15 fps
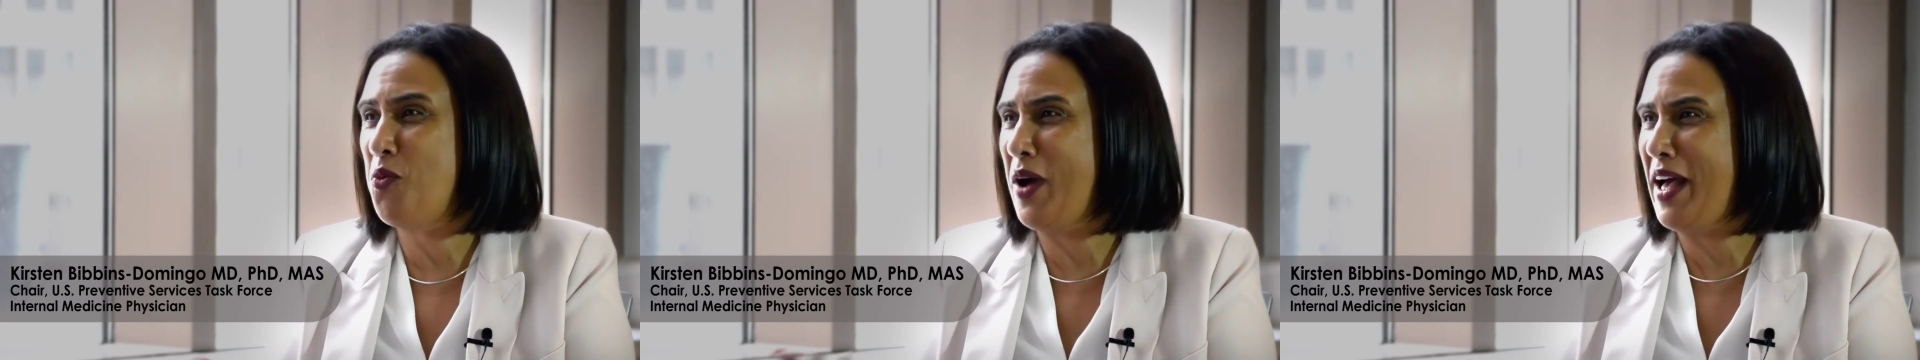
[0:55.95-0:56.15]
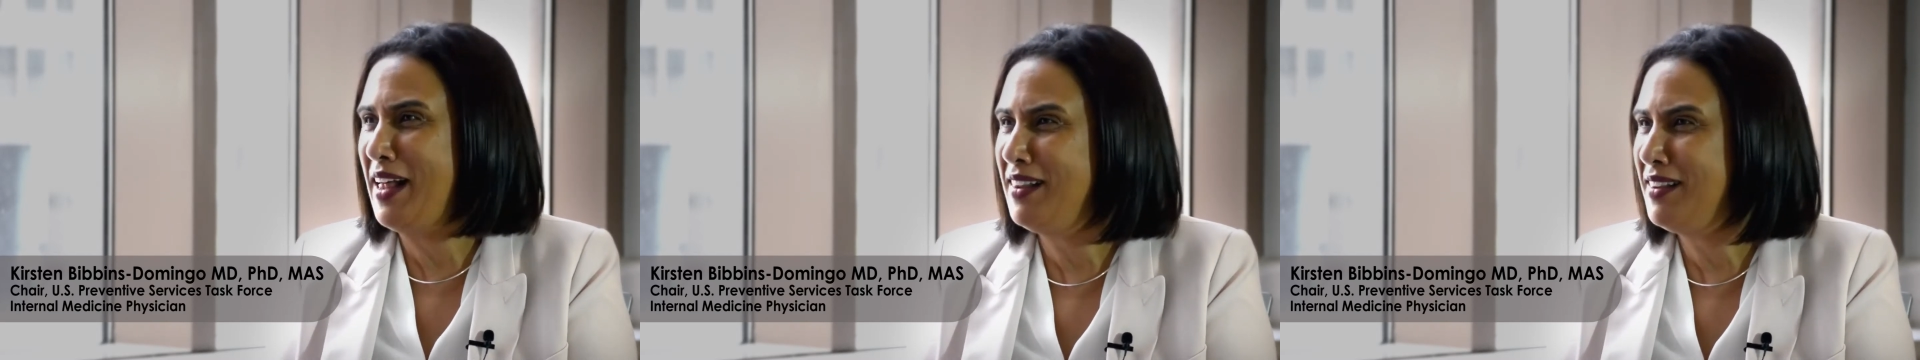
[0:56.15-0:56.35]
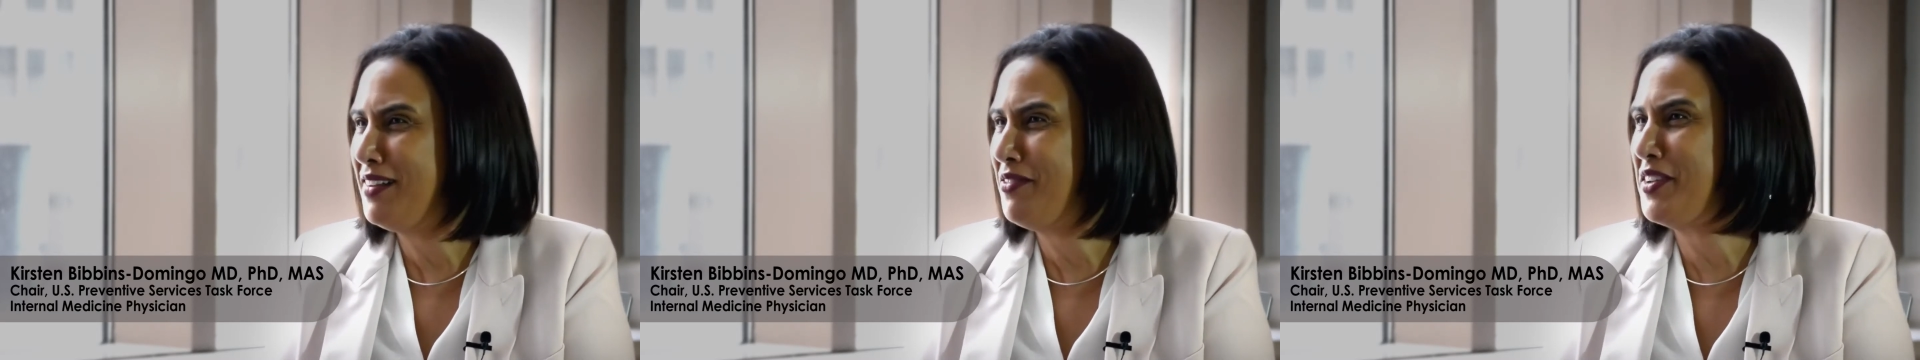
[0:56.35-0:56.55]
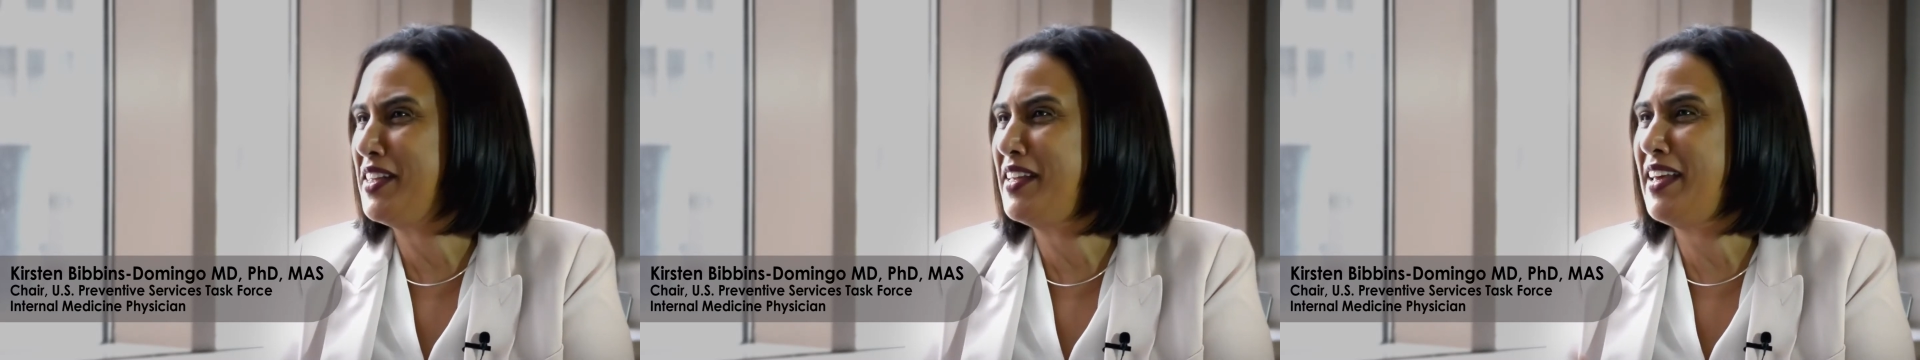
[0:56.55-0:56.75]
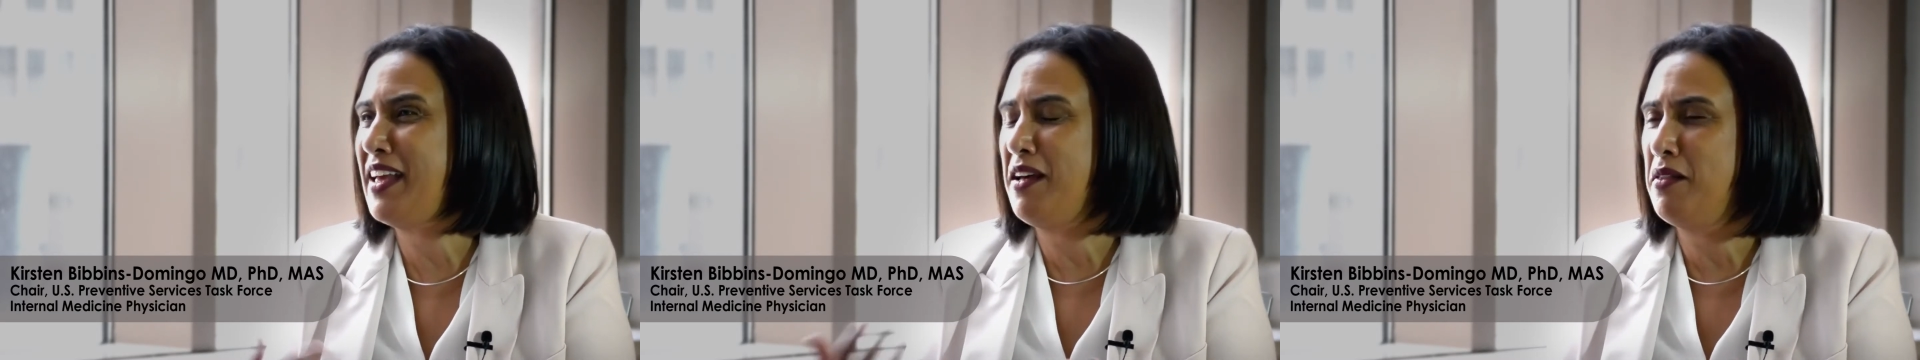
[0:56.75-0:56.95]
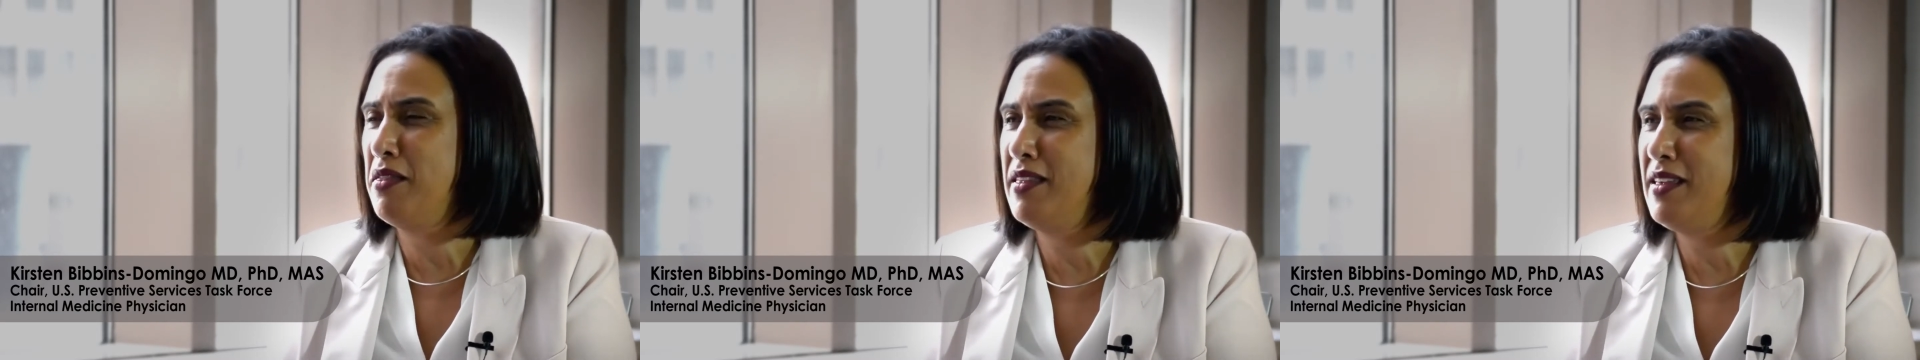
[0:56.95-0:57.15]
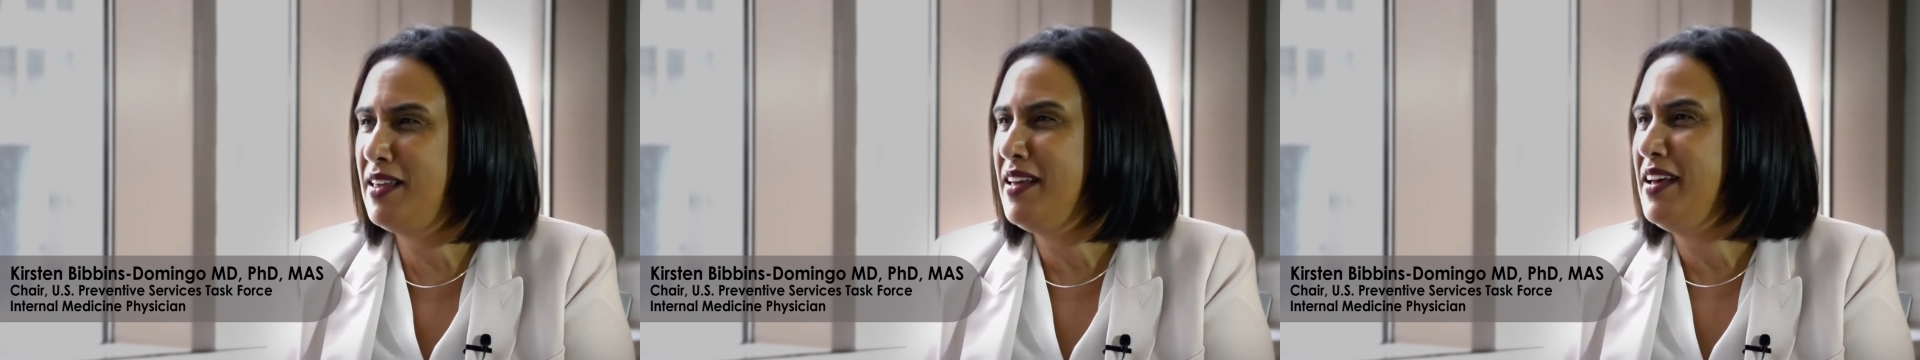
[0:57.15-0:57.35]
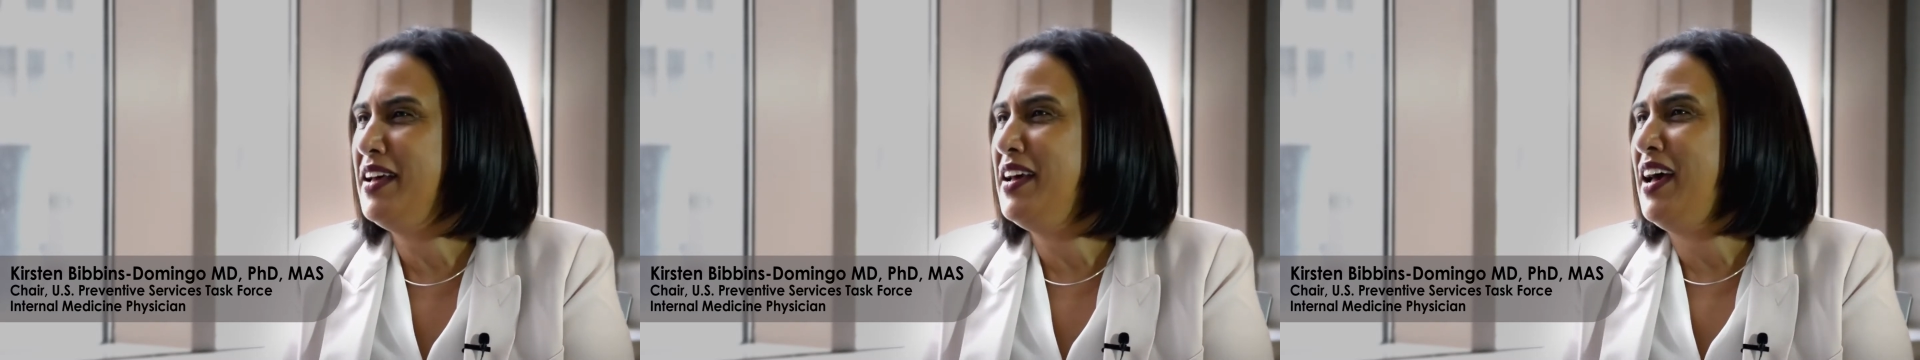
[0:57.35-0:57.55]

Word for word: well, feeling healthy,